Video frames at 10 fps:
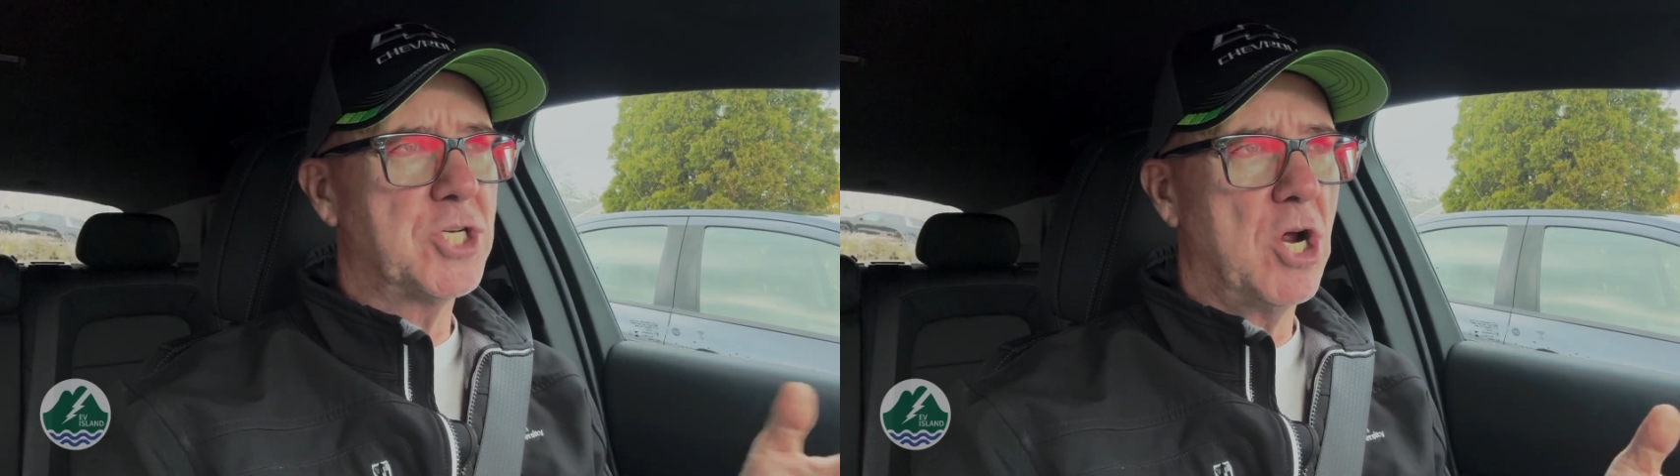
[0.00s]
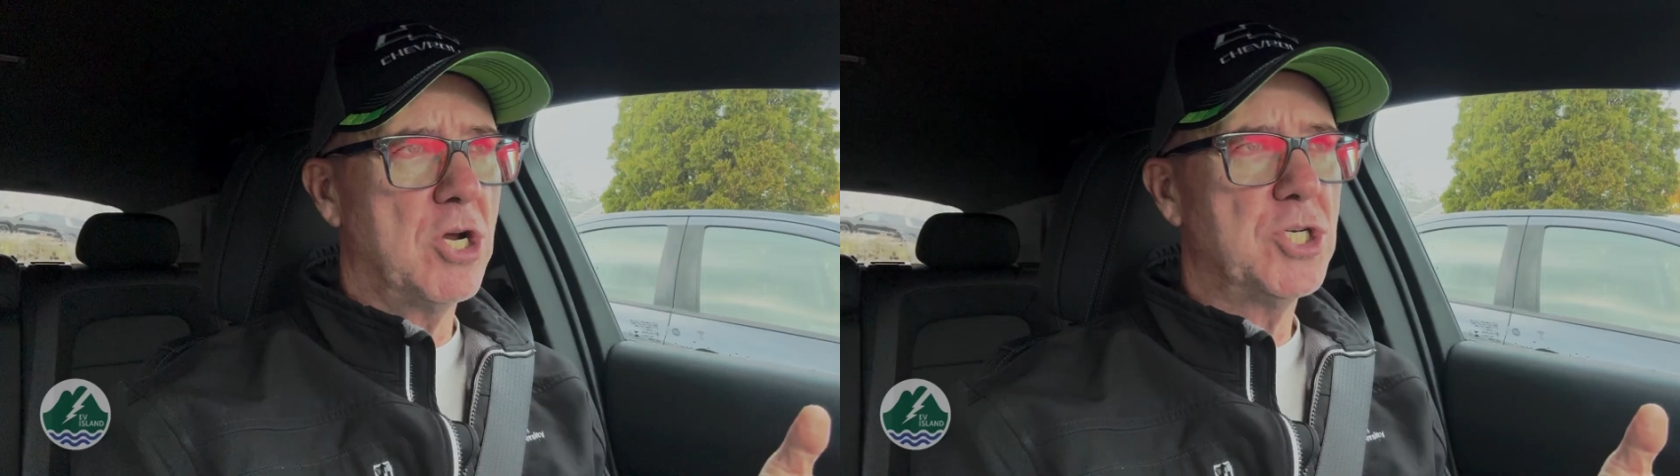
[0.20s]

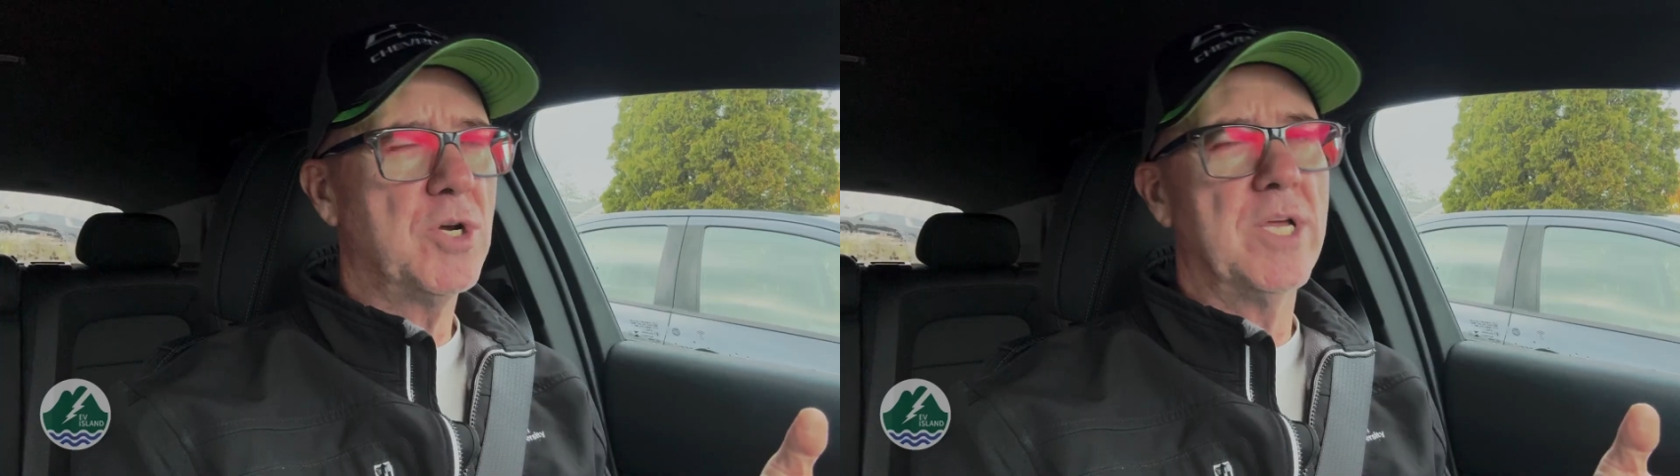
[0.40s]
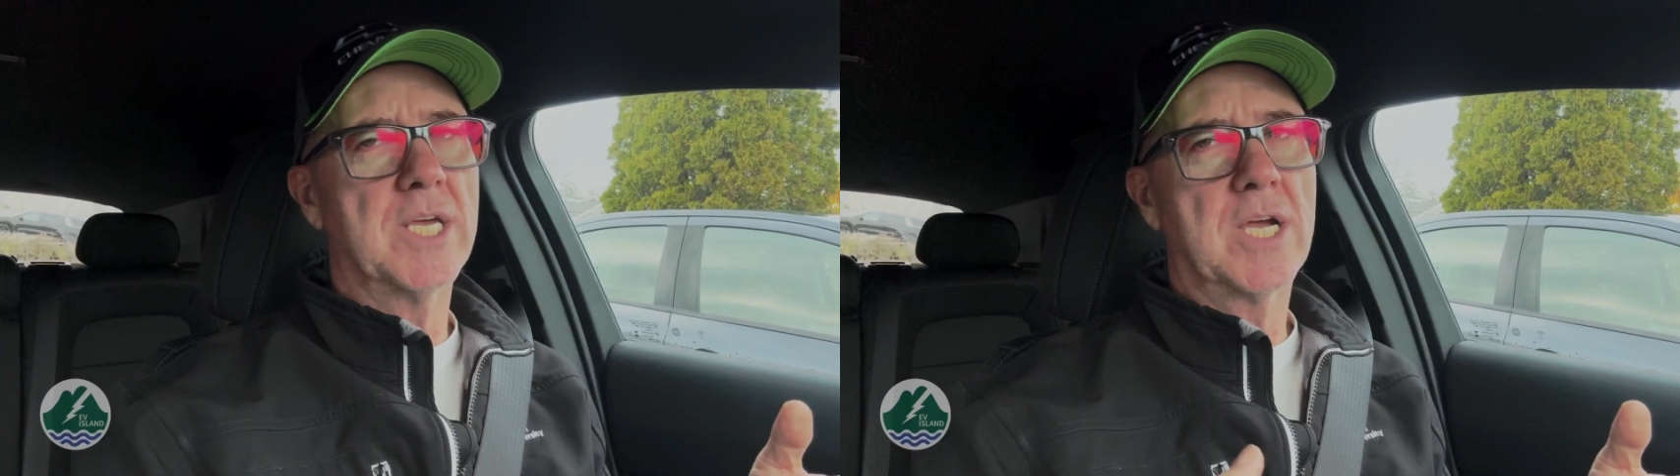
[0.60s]
charger
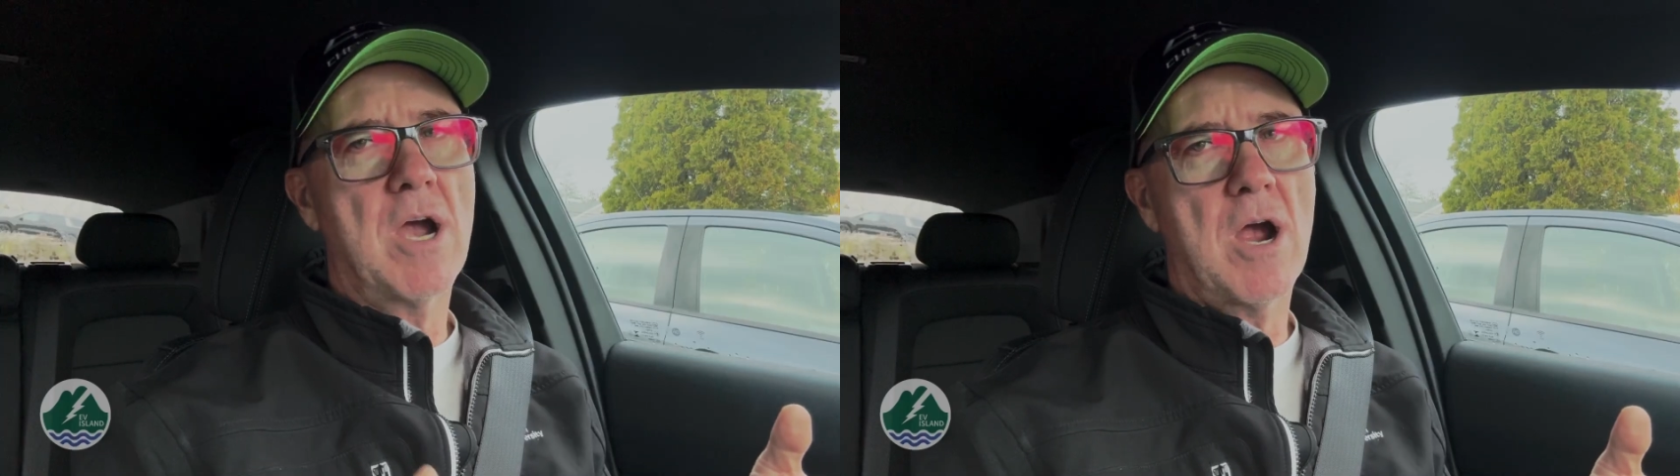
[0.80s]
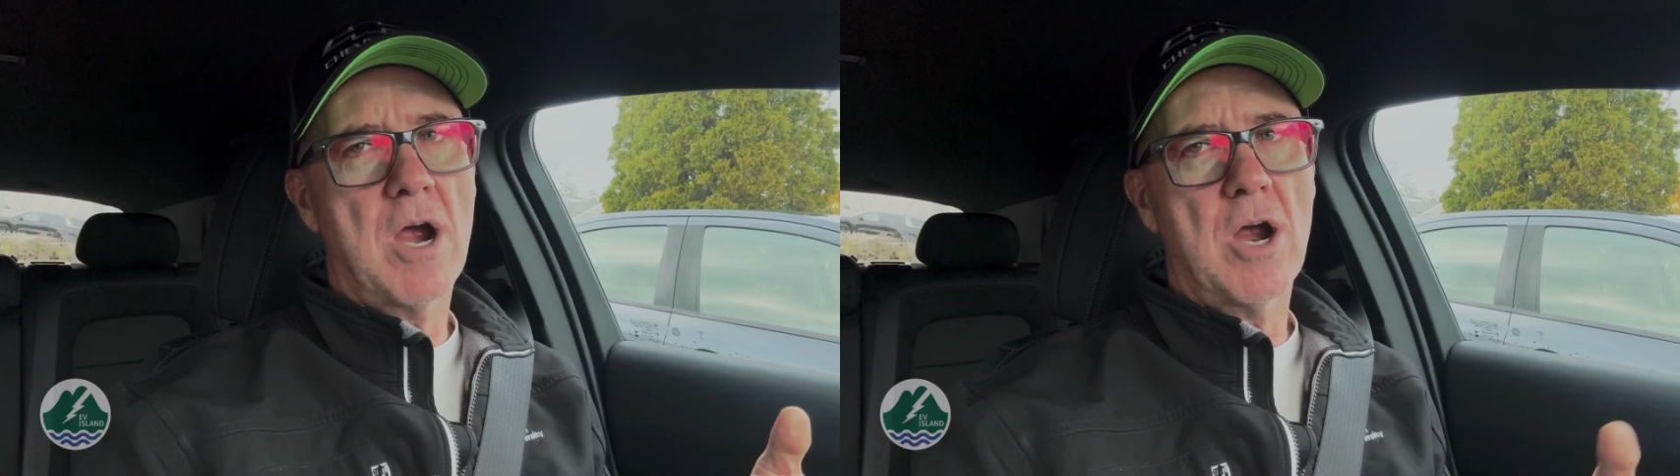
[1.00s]
and the
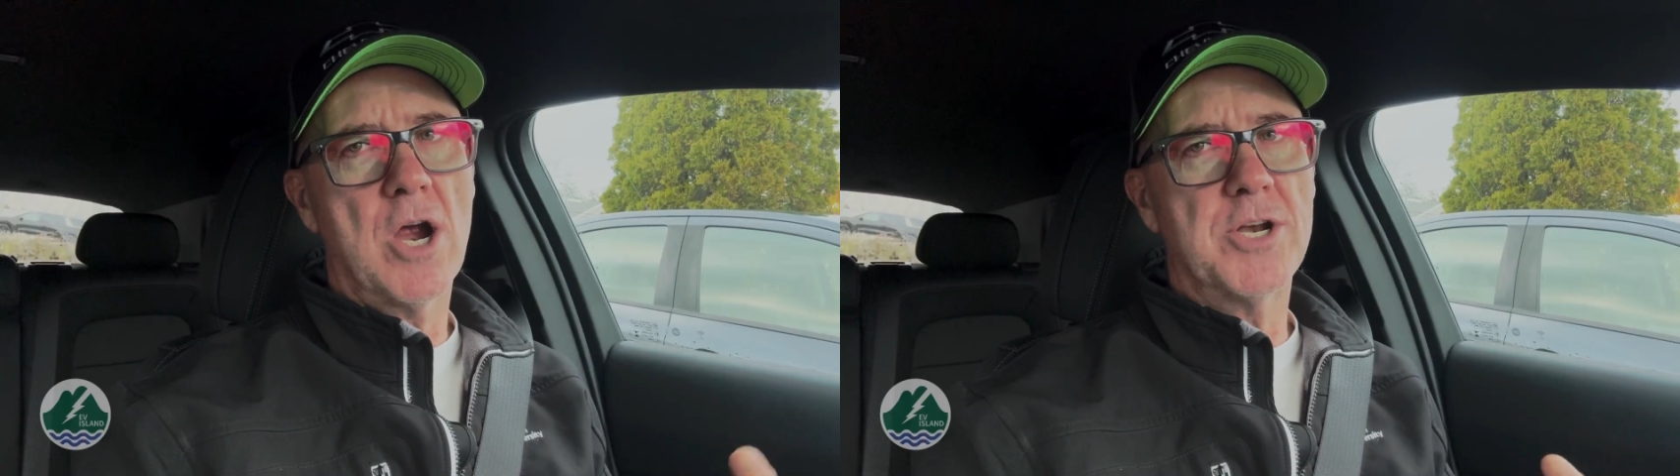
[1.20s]
car